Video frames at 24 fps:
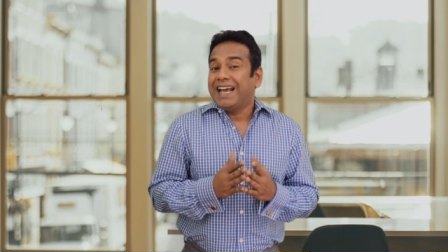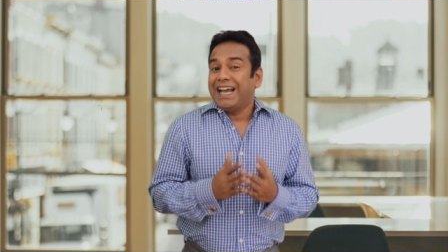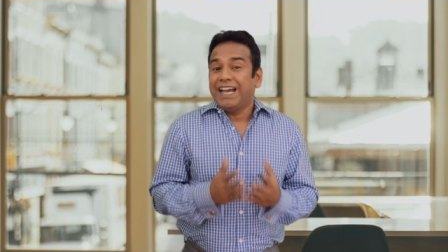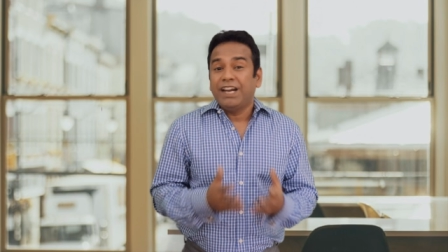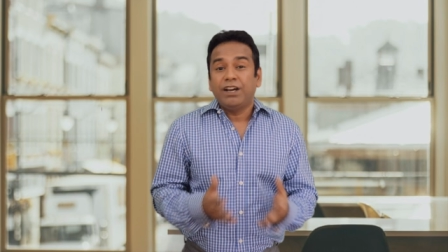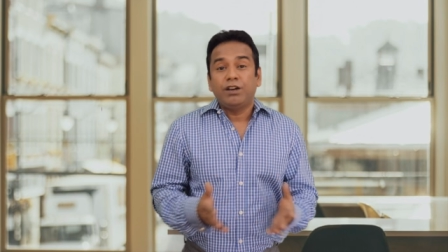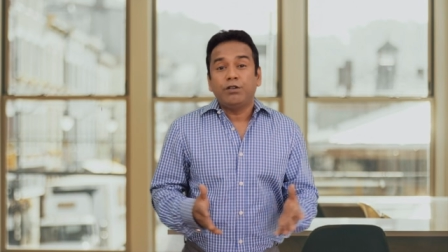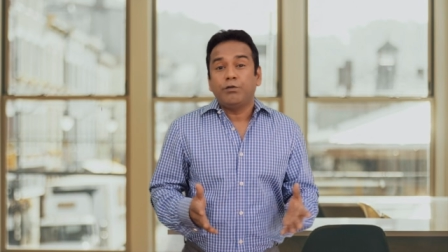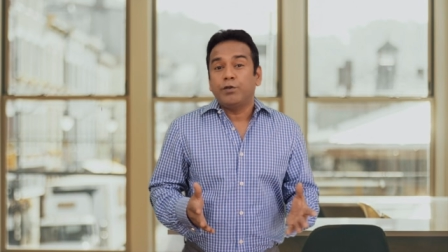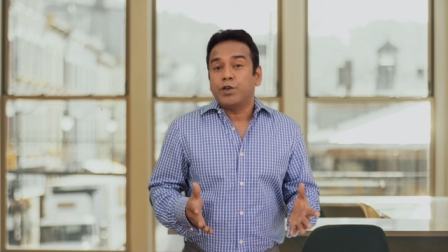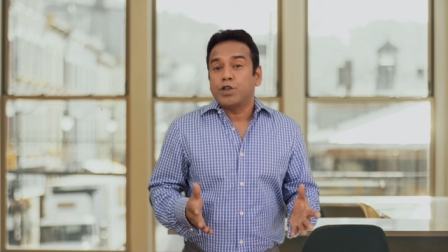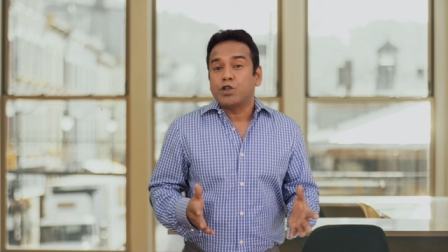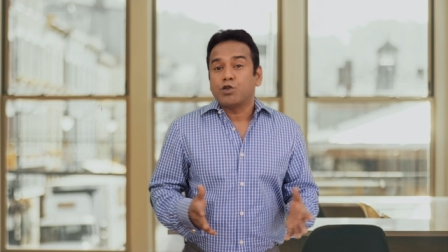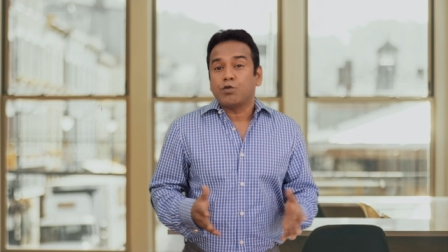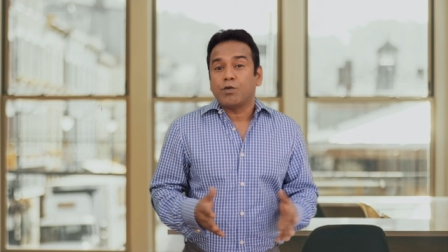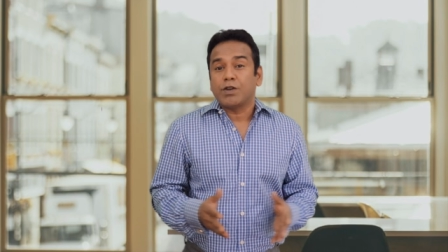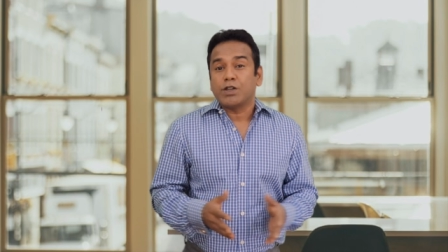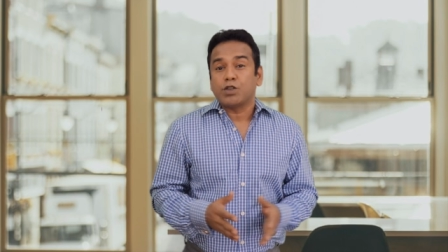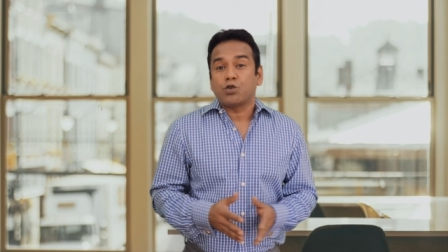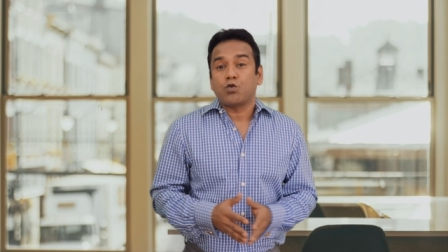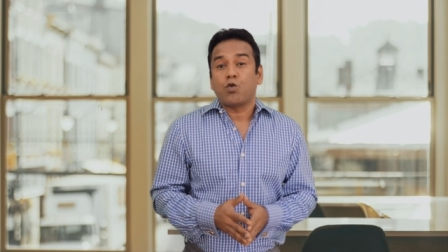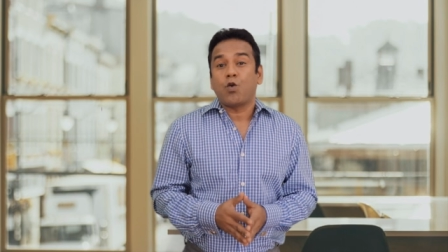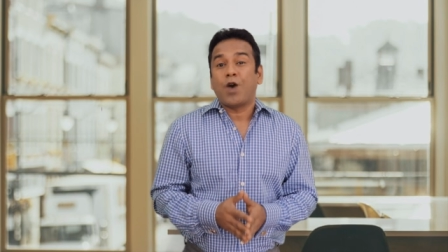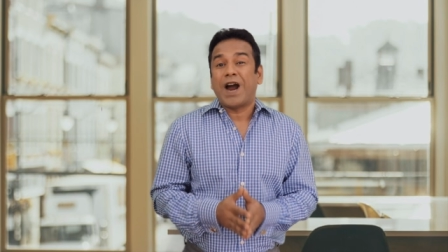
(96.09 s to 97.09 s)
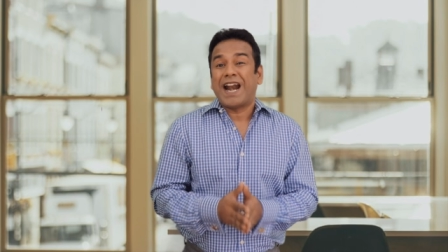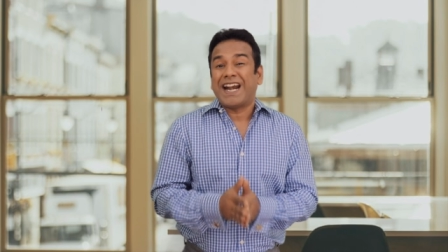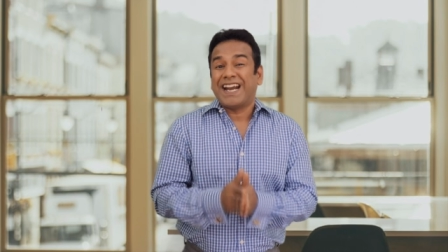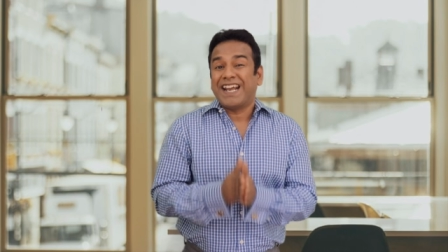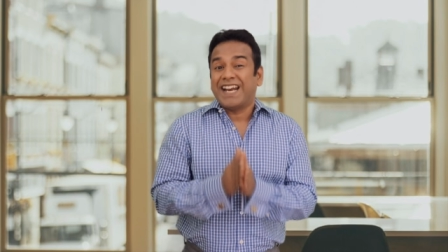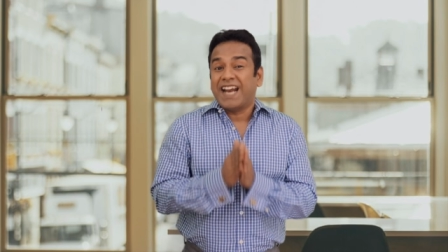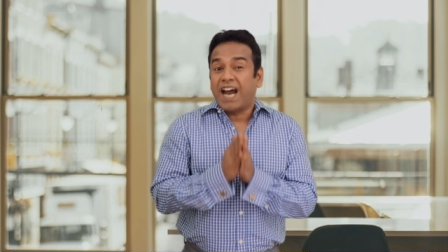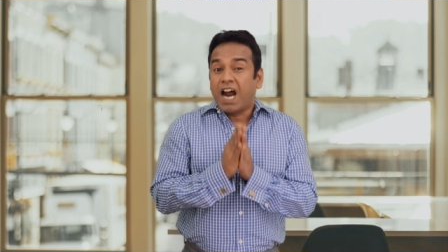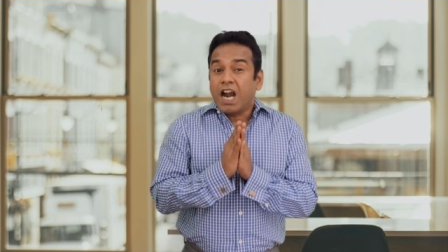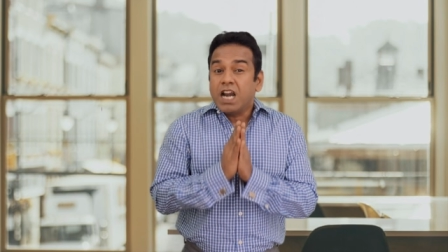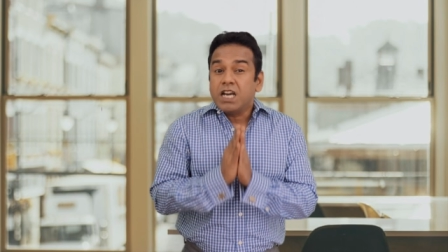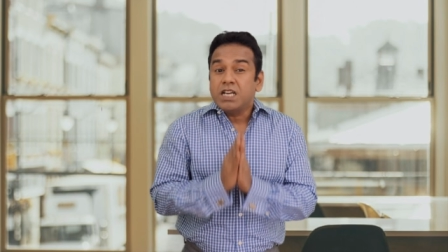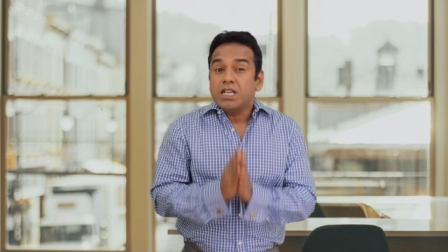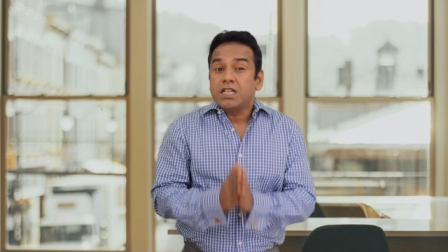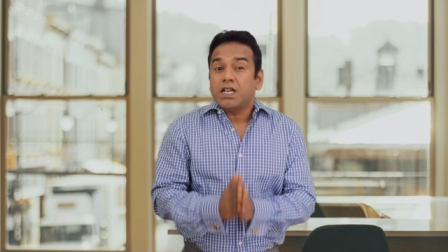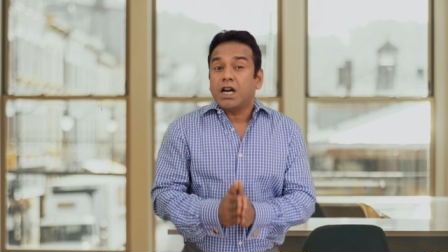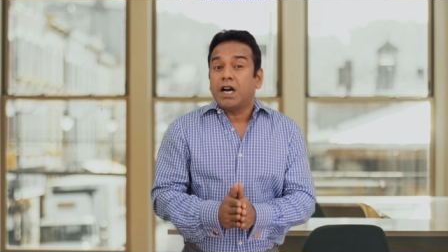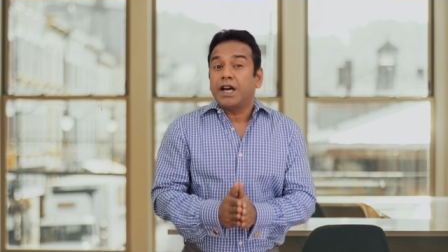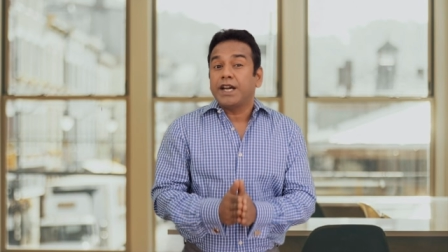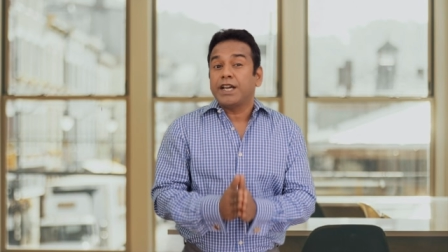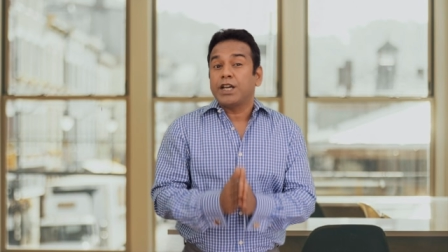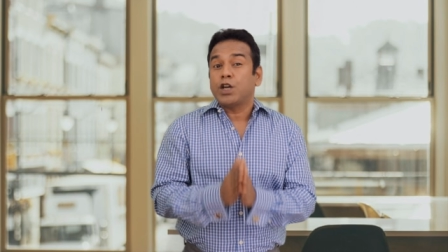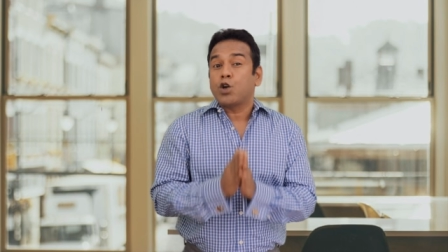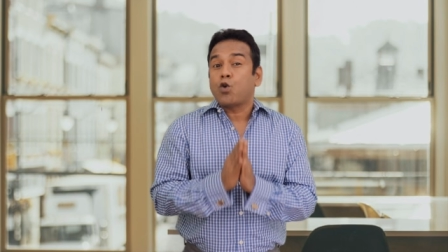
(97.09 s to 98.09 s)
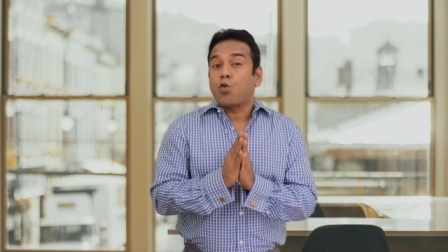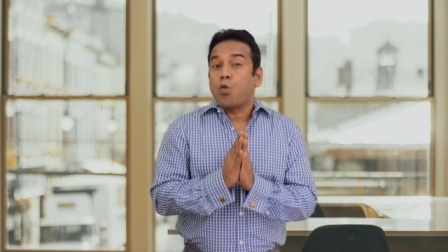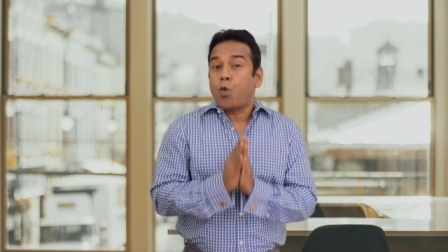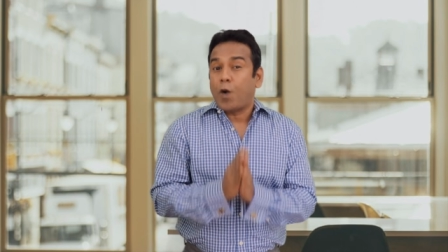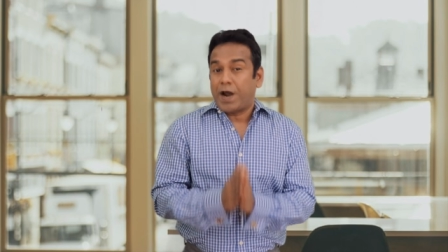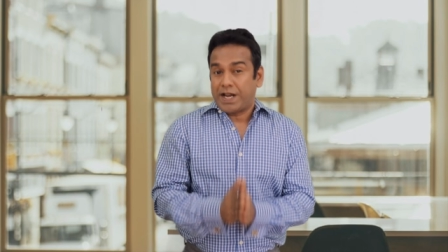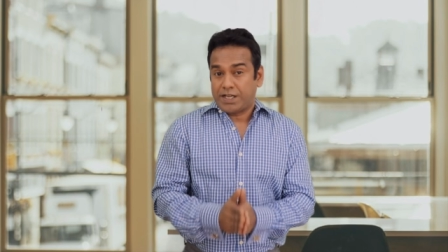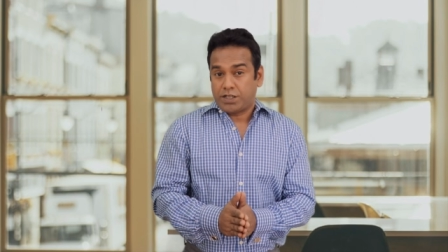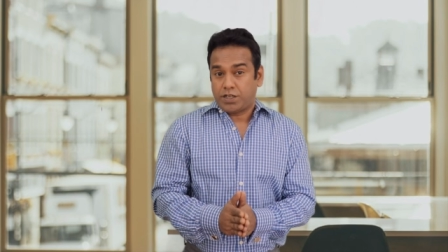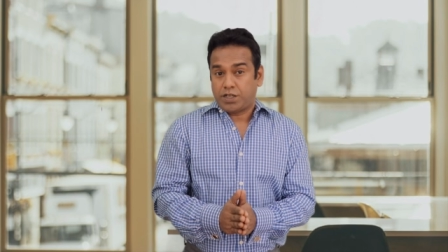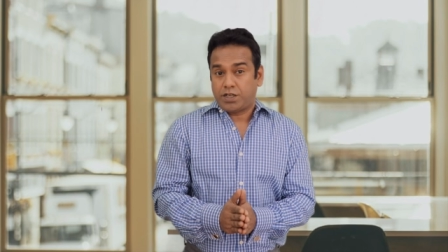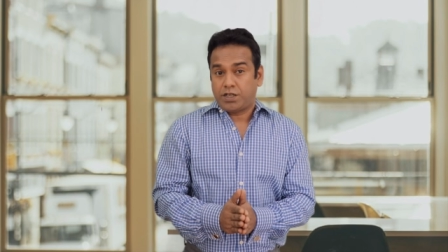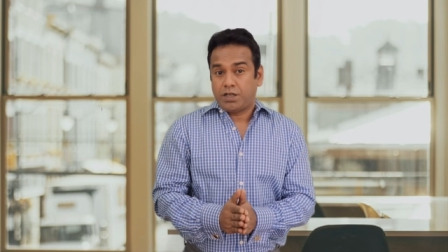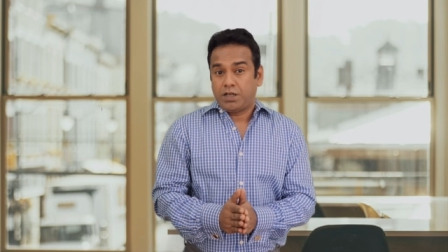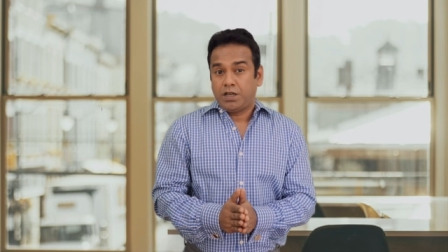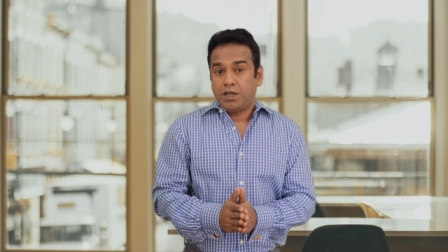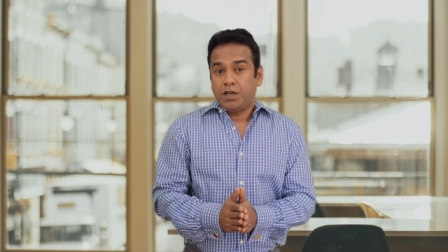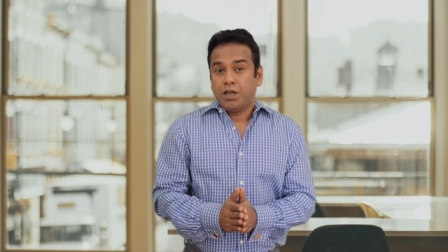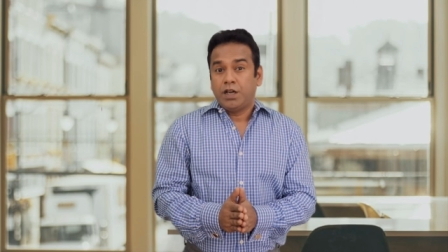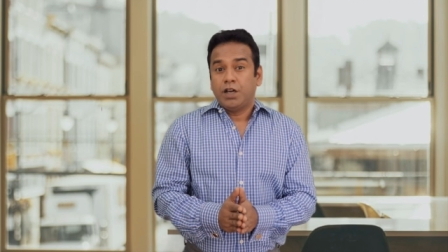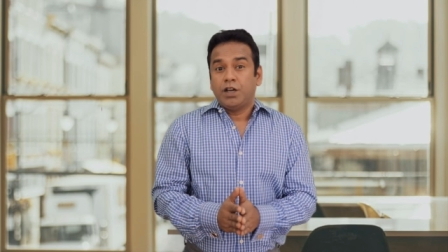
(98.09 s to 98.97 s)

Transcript: individuals who had an undying quest